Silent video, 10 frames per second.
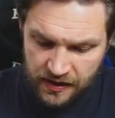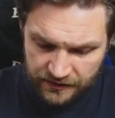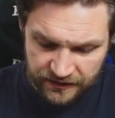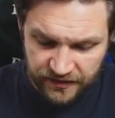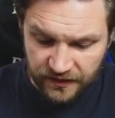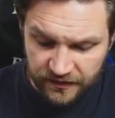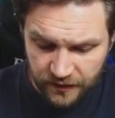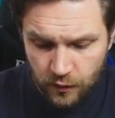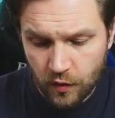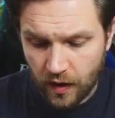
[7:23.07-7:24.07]
This is
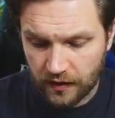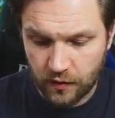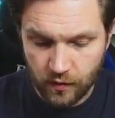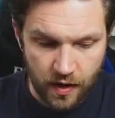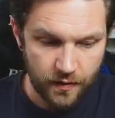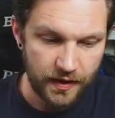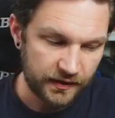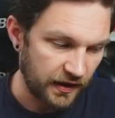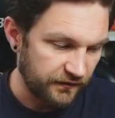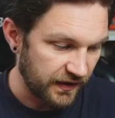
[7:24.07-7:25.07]
still quite a cool artwork.
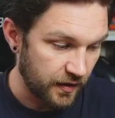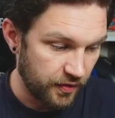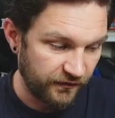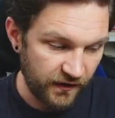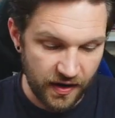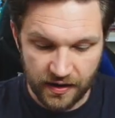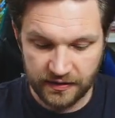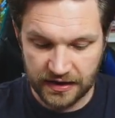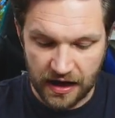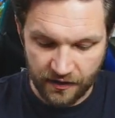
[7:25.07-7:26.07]
I think I prefer
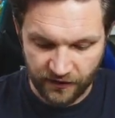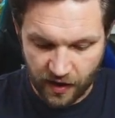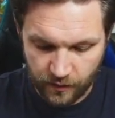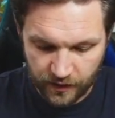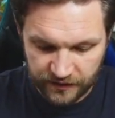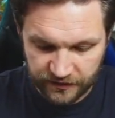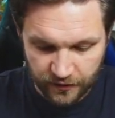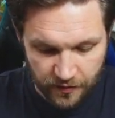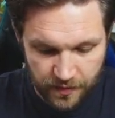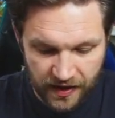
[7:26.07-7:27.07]
the other artworks to
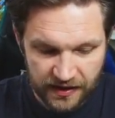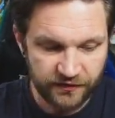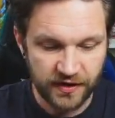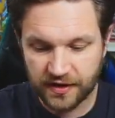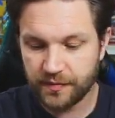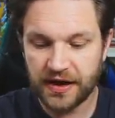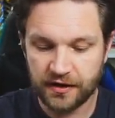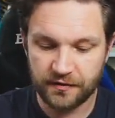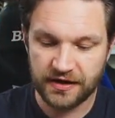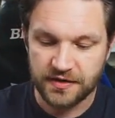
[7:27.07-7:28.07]
it, but if you're going to pick
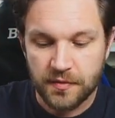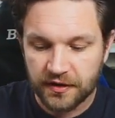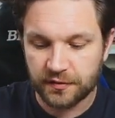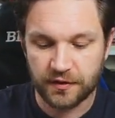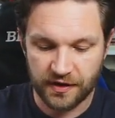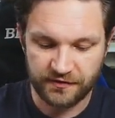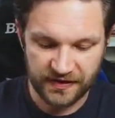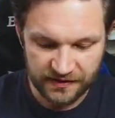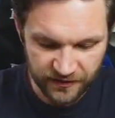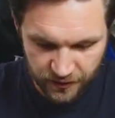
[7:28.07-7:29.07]
up then, you might as well go for the
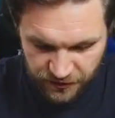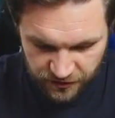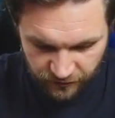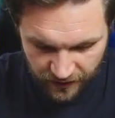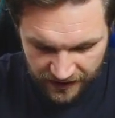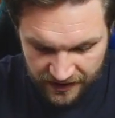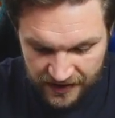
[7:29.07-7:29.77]
evolution, right?